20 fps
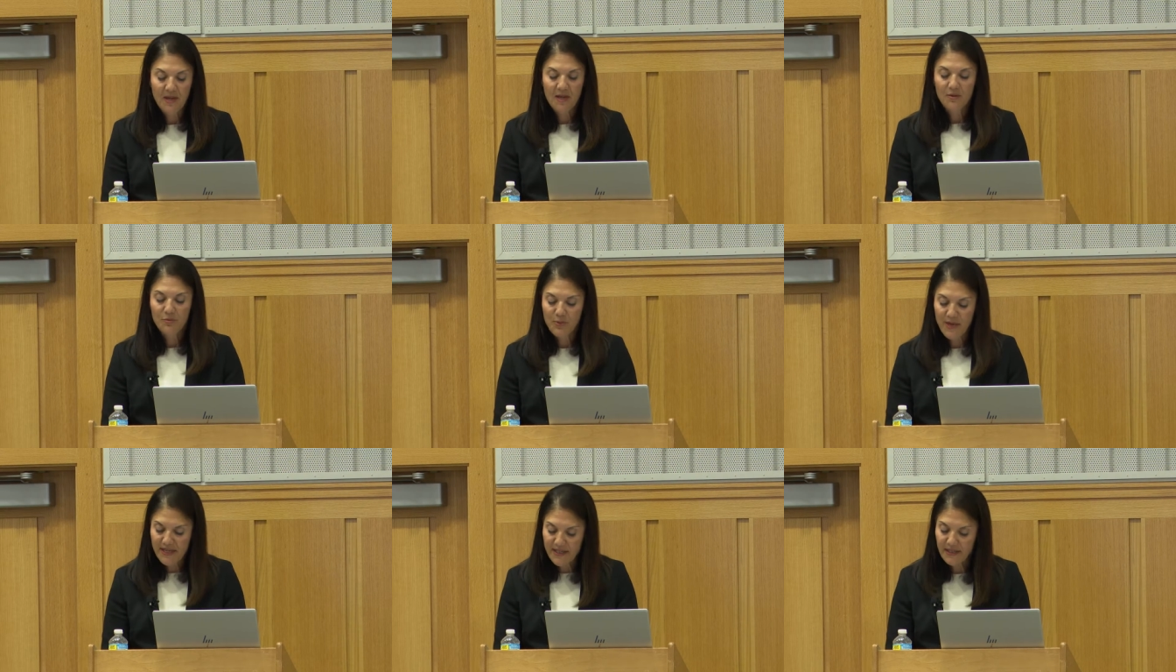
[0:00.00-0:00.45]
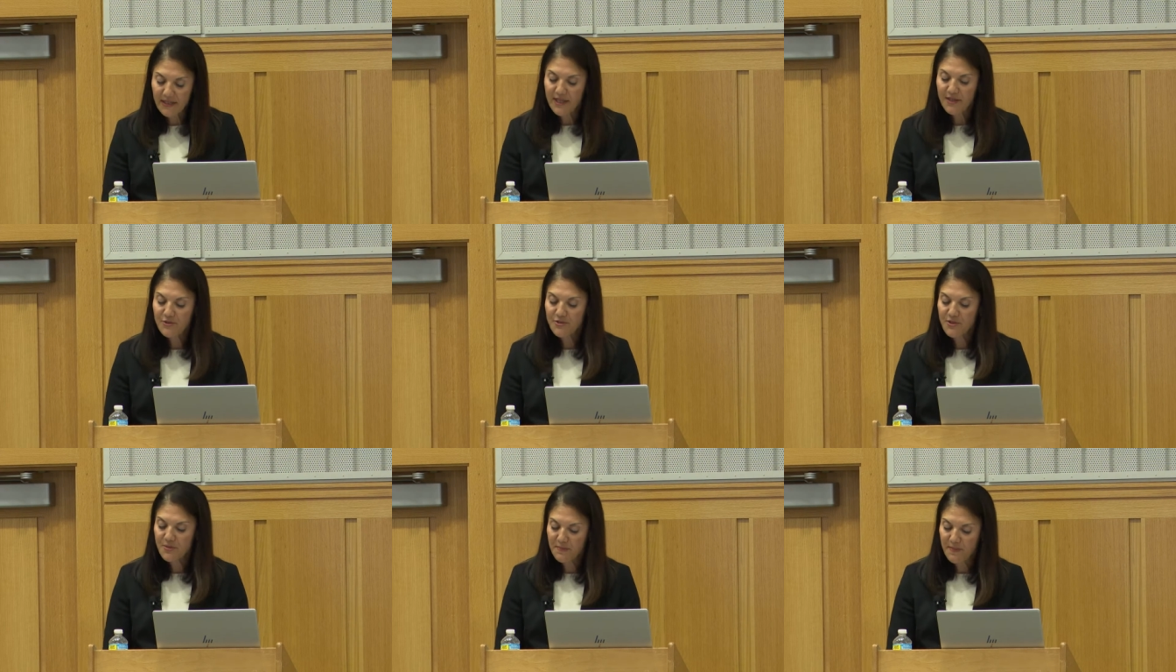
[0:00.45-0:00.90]

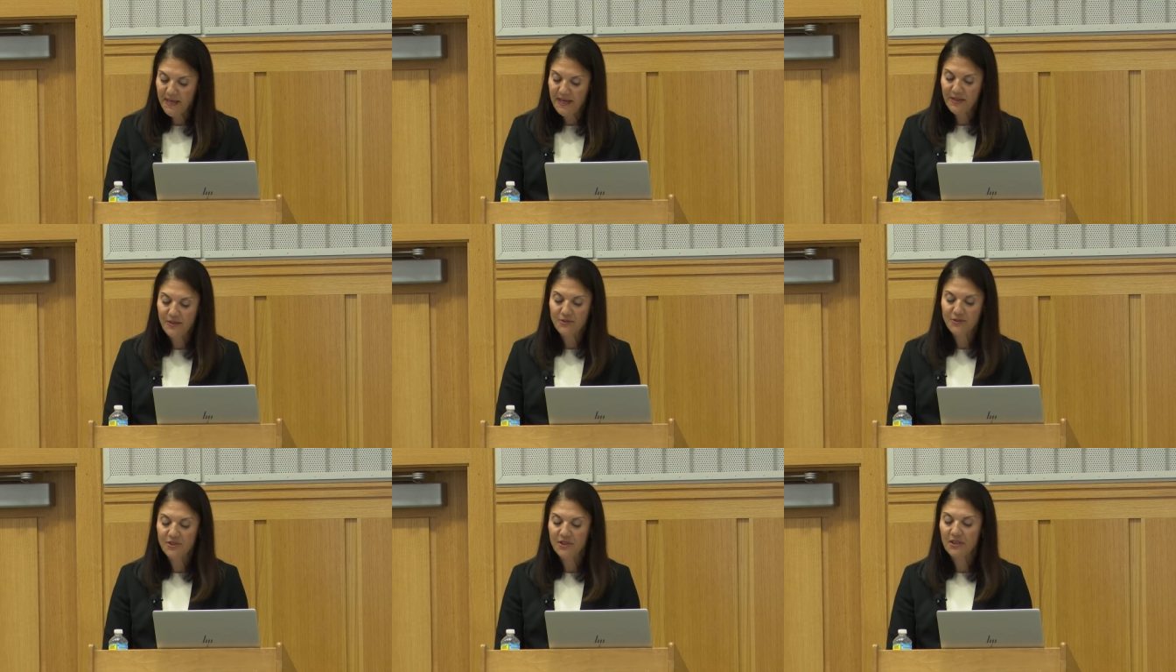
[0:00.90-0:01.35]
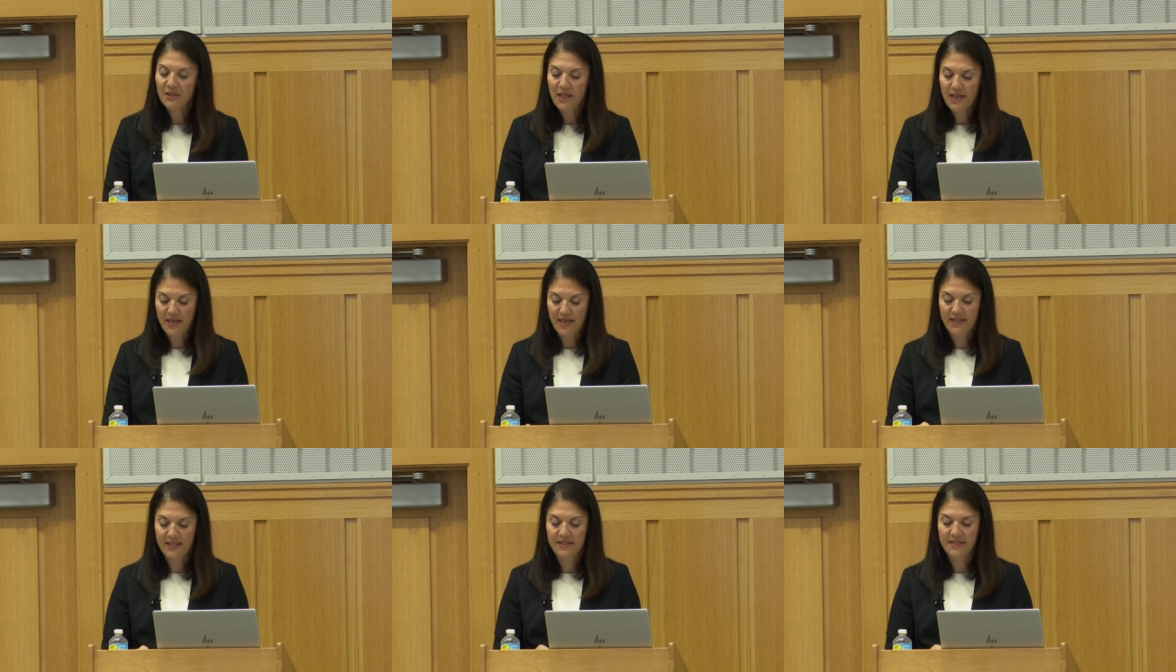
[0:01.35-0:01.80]
Regulators and bankers
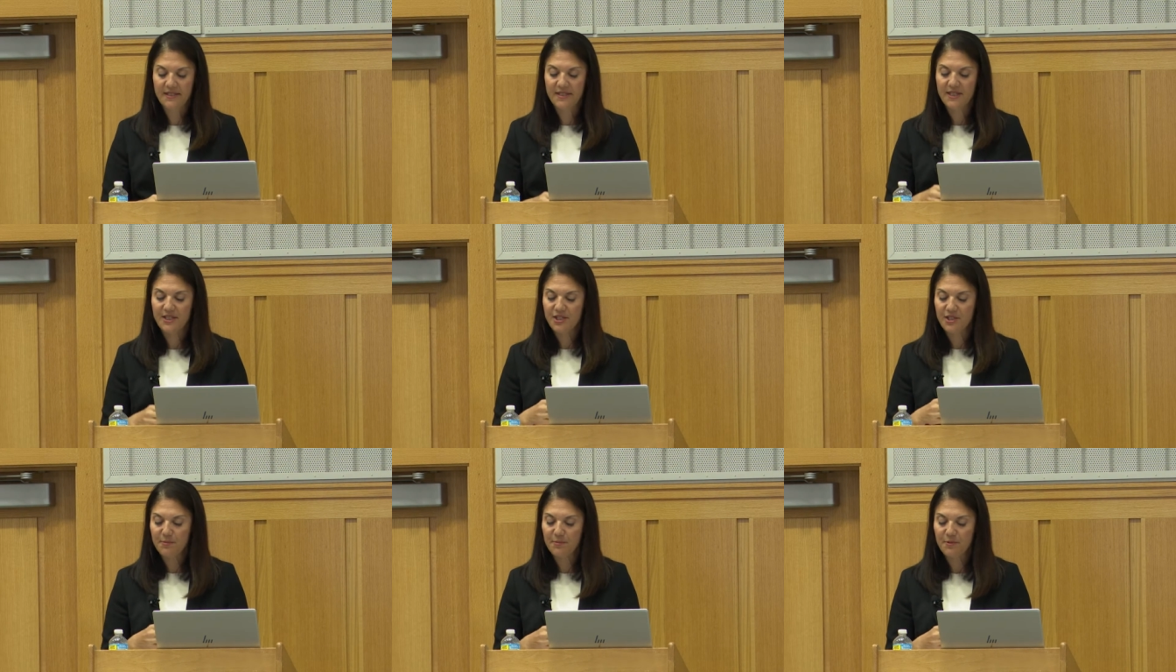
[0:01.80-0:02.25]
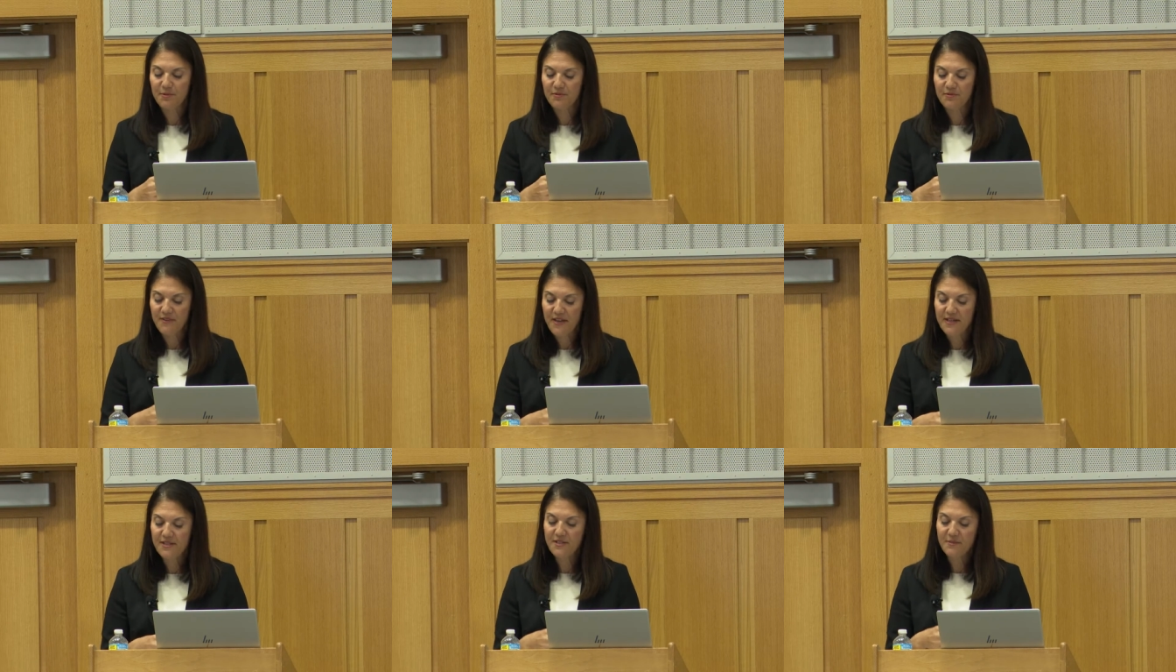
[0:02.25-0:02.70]
alike seek to
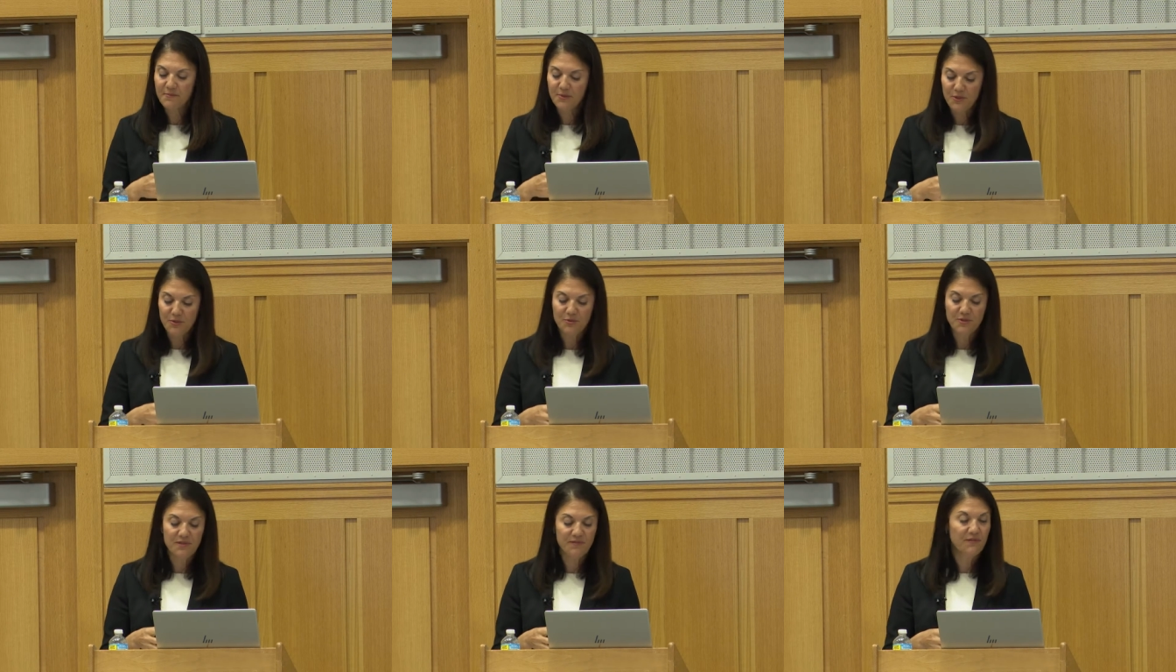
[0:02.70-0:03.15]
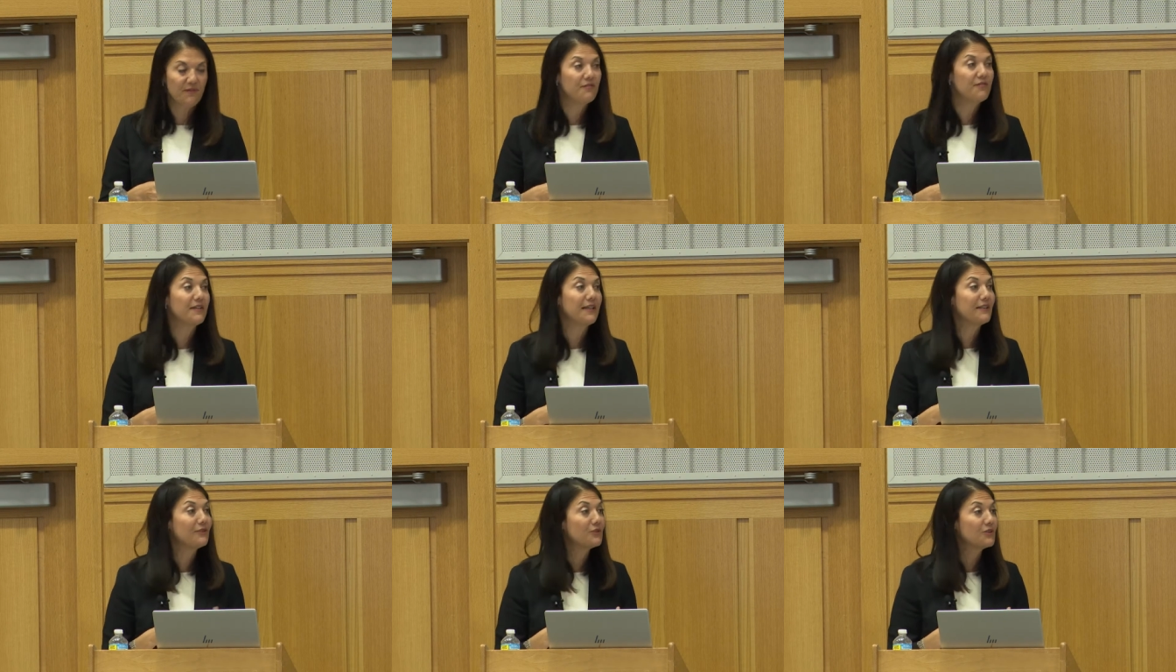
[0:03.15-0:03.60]
prevent abuse of the
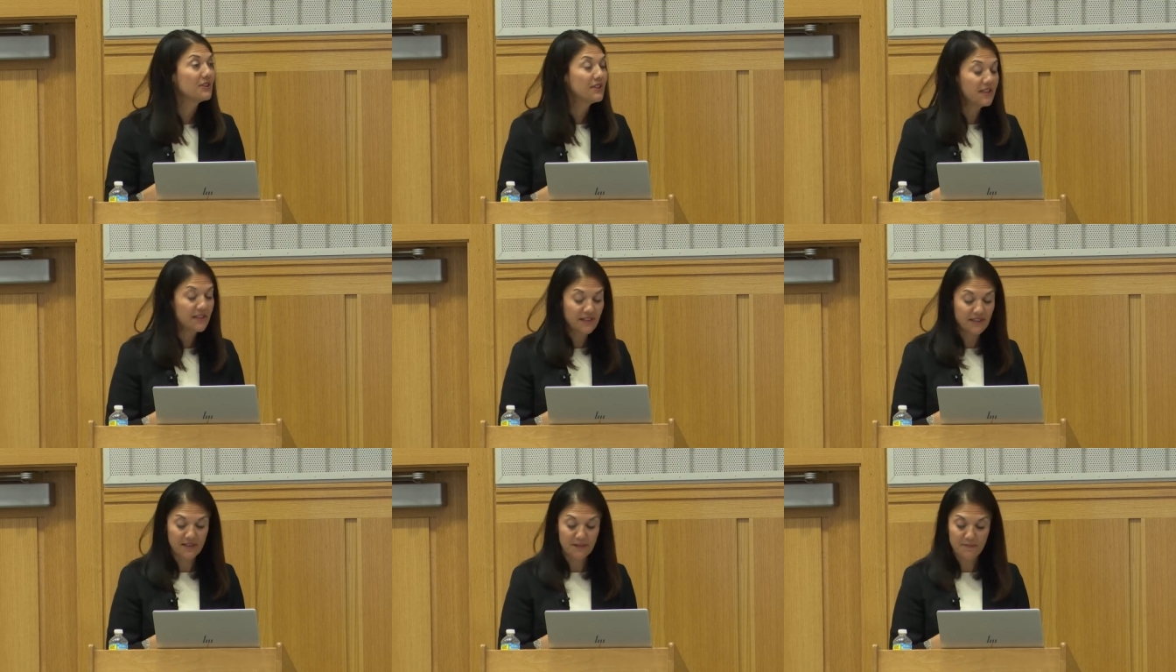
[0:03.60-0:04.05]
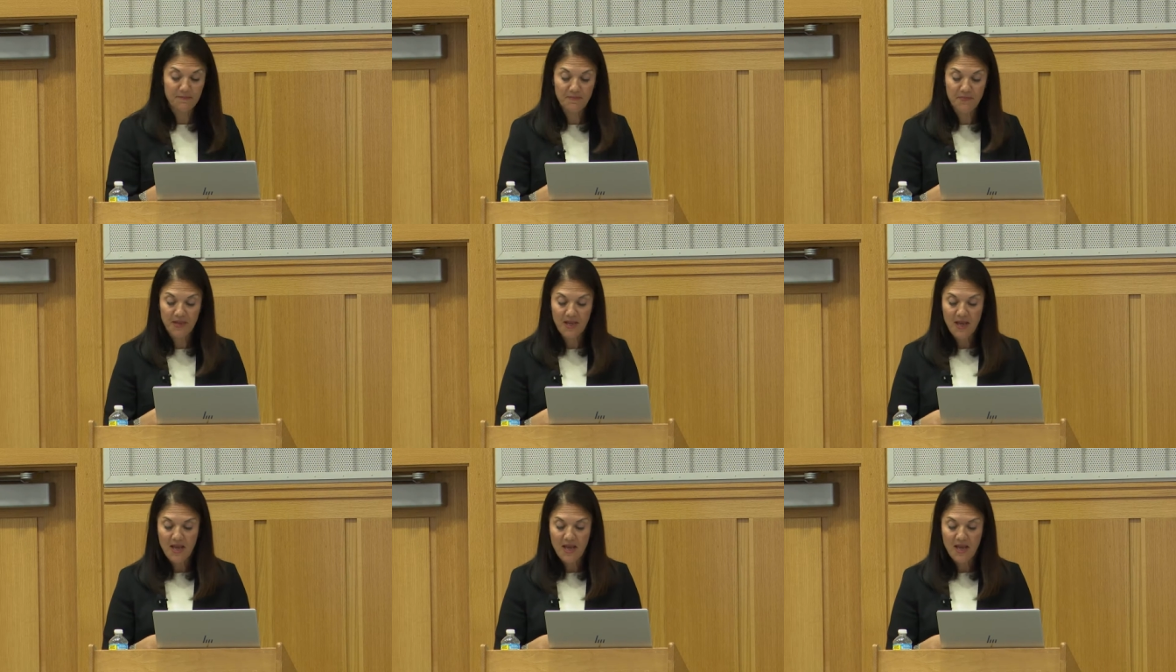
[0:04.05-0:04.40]
financial system